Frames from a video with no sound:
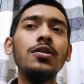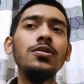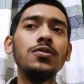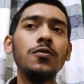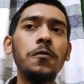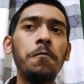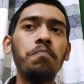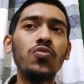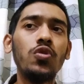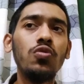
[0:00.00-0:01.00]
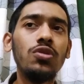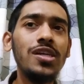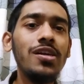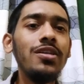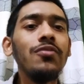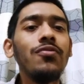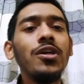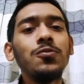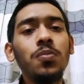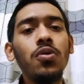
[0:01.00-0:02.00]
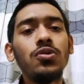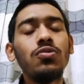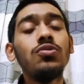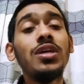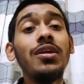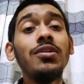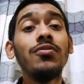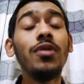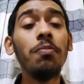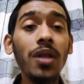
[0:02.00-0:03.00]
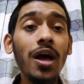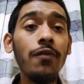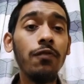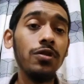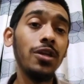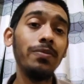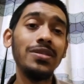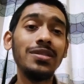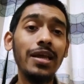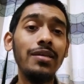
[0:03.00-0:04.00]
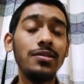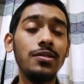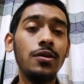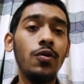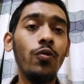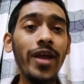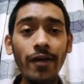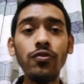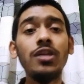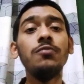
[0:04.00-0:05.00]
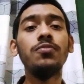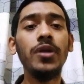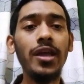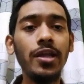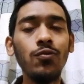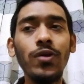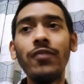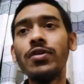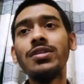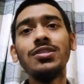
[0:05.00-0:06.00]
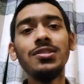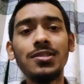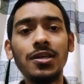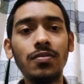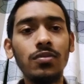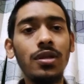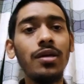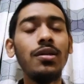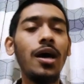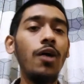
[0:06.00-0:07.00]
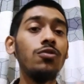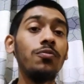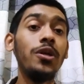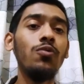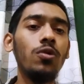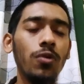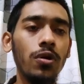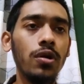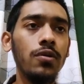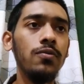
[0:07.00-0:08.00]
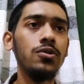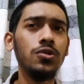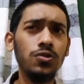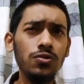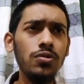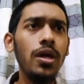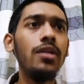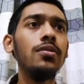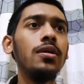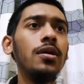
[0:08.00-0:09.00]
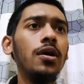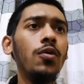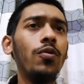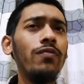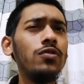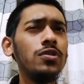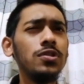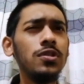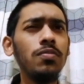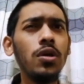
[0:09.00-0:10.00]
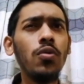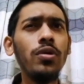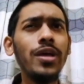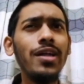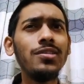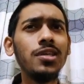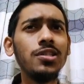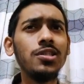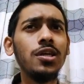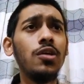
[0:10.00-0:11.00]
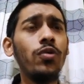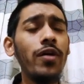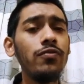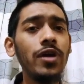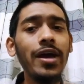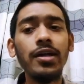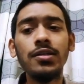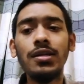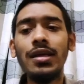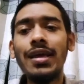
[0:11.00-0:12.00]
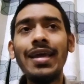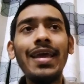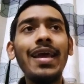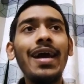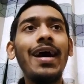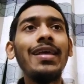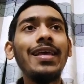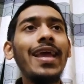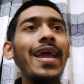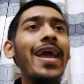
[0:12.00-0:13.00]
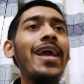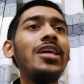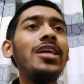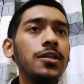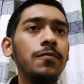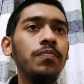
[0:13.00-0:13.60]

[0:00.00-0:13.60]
So to generate a response or to generate a reply for that message, we have to add a brain, we have to add a system that how the brain will work. So to do that, we have to just simply go in the add section and we have to add AI agent.